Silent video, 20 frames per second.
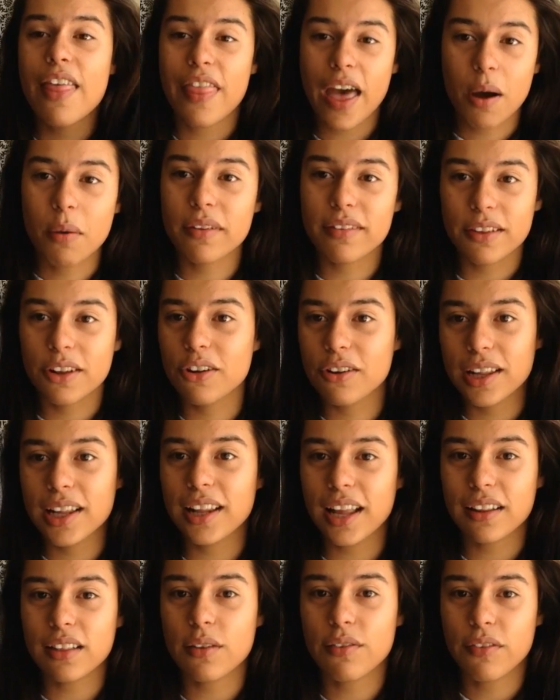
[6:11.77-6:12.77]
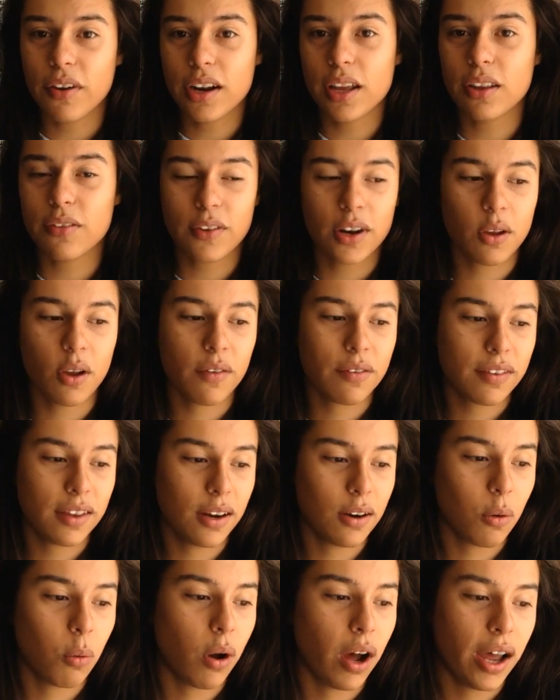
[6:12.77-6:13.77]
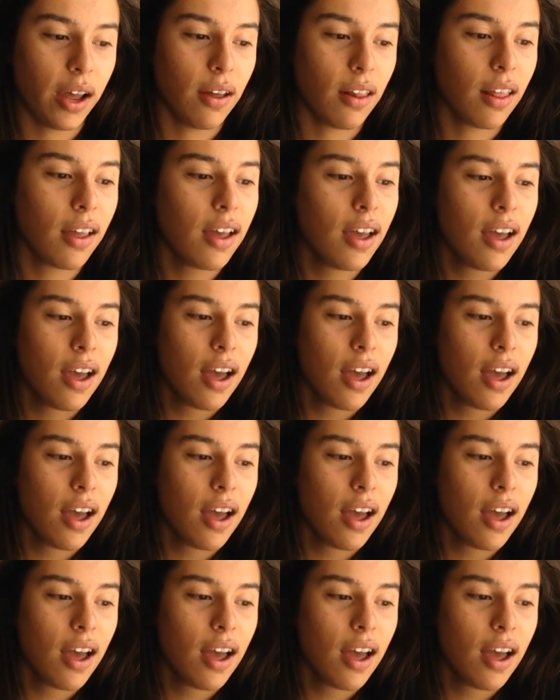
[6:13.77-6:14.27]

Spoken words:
That was literally like the funniest video I've seen in a while.